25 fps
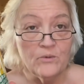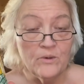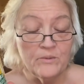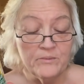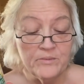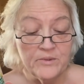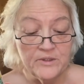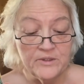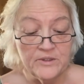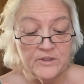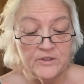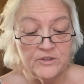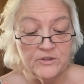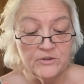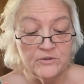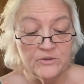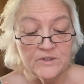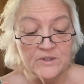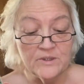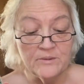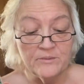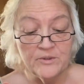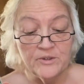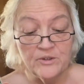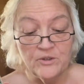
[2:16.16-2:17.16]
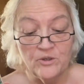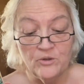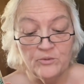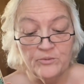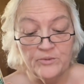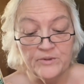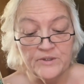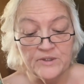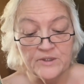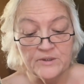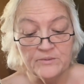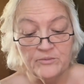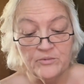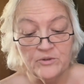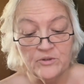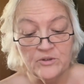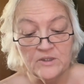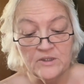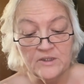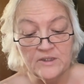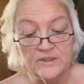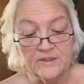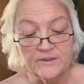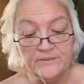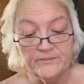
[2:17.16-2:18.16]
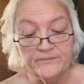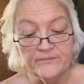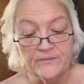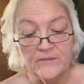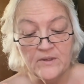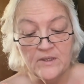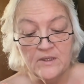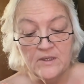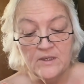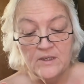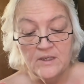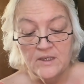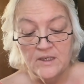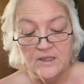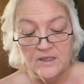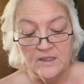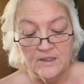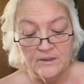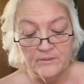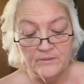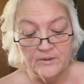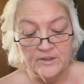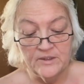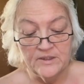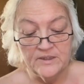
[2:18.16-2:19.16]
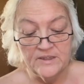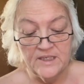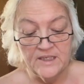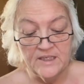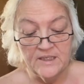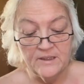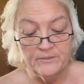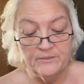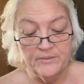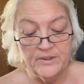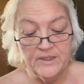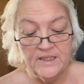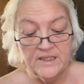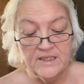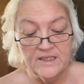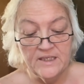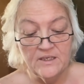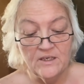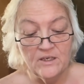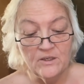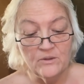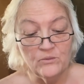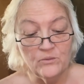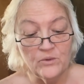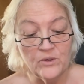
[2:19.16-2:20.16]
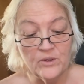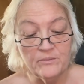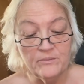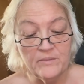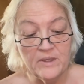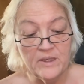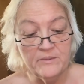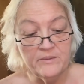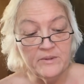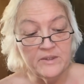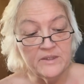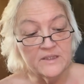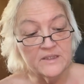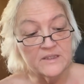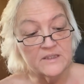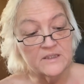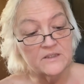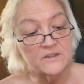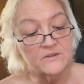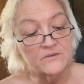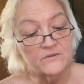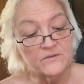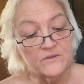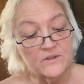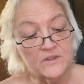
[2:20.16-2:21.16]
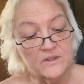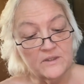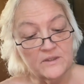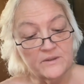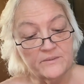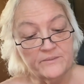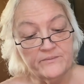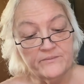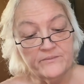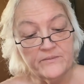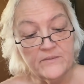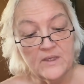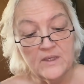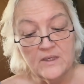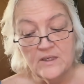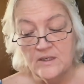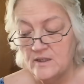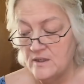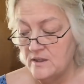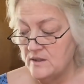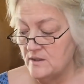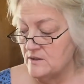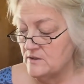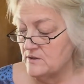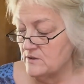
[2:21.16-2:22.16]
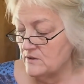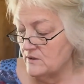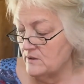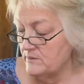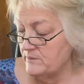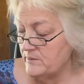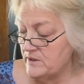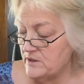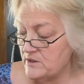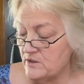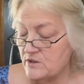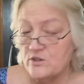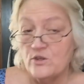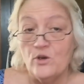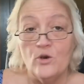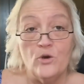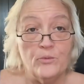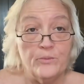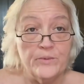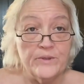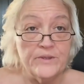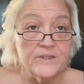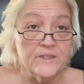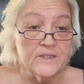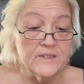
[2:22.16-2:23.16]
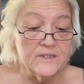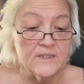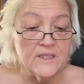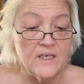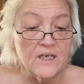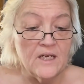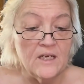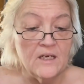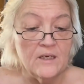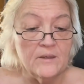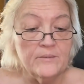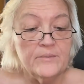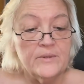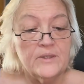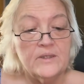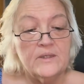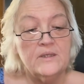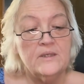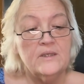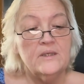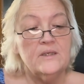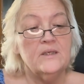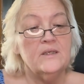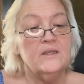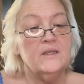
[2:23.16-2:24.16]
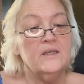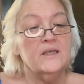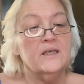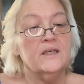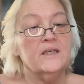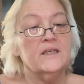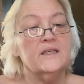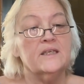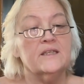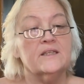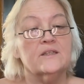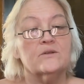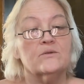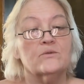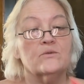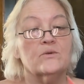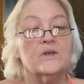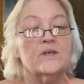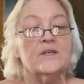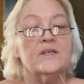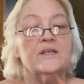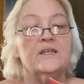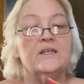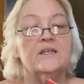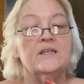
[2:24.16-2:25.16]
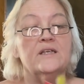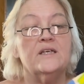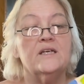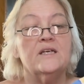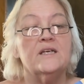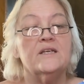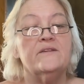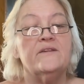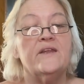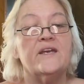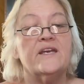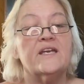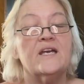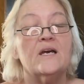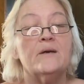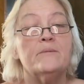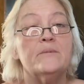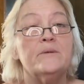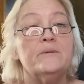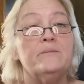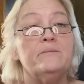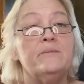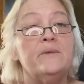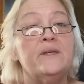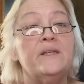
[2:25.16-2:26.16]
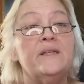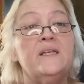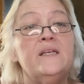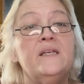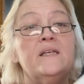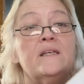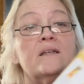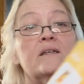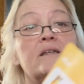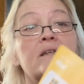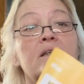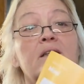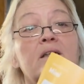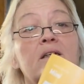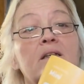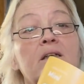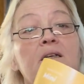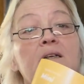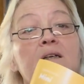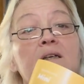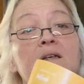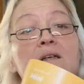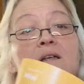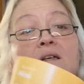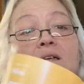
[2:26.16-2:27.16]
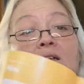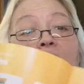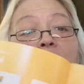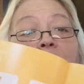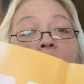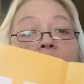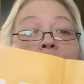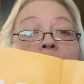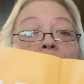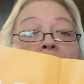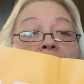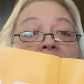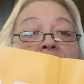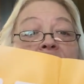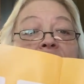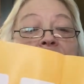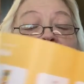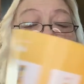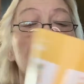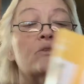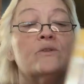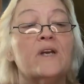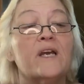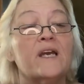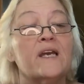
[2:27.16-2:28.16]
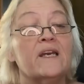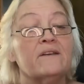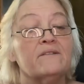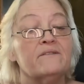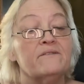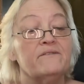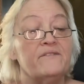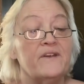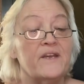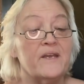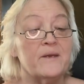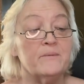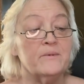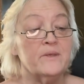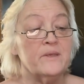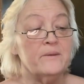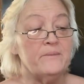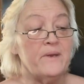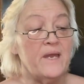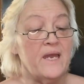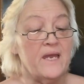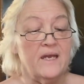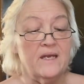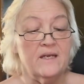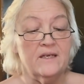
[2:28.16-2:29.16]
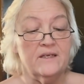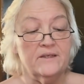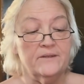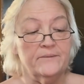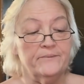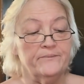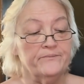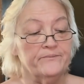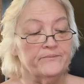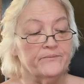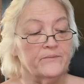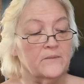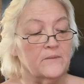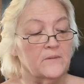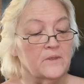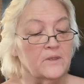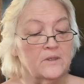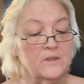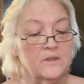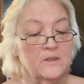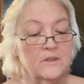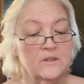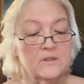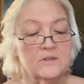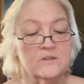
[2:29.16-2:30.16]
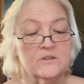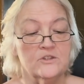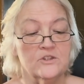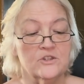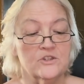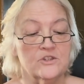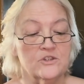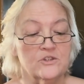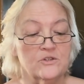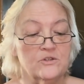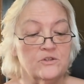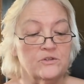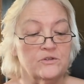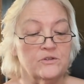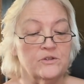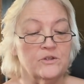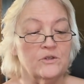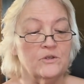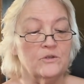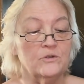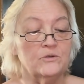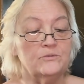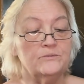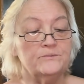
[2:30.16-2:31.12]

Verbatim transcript: I'm gonna do is I'm gonna open this booklet and I'm gonna take a peek on where maybe this is from. So let me just open this up and get it ready. They come in mini, original, and family pack, just so you know.